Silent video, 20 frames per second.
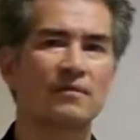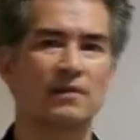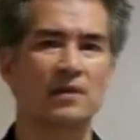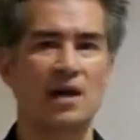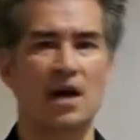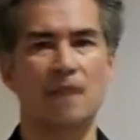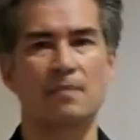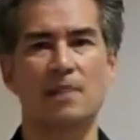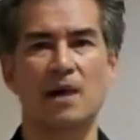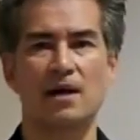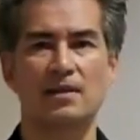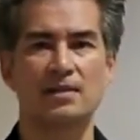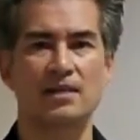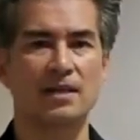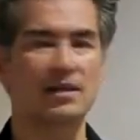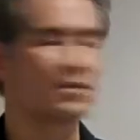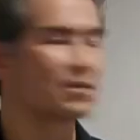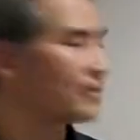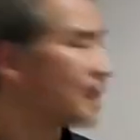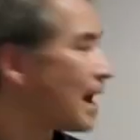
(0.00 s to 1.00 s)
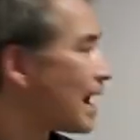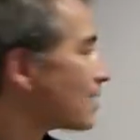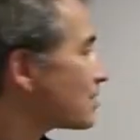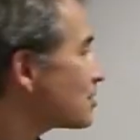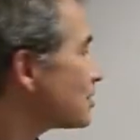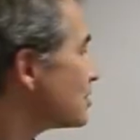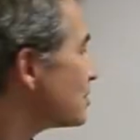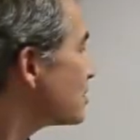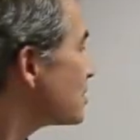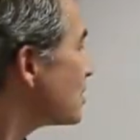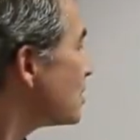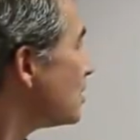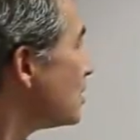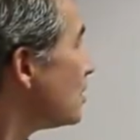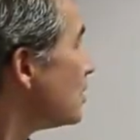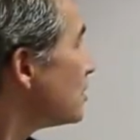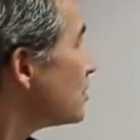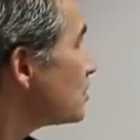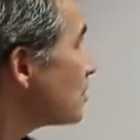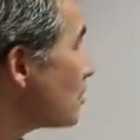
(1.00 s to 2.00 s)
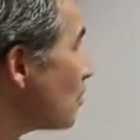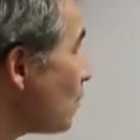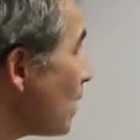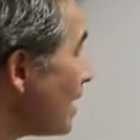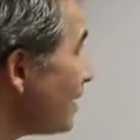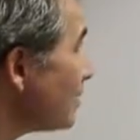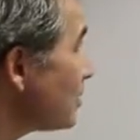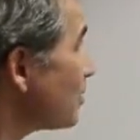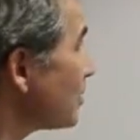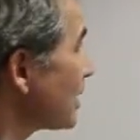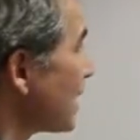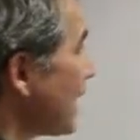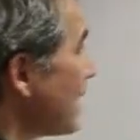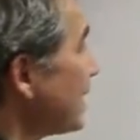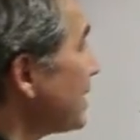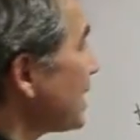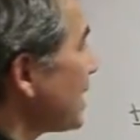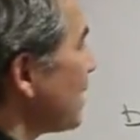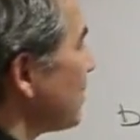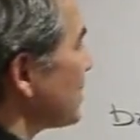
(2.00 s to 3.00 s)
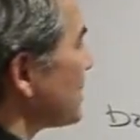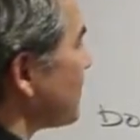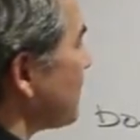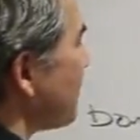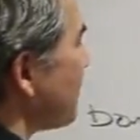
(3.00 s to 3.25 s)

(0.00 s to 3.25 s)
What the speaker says: for non-bonding interactions. So the way that organic chemists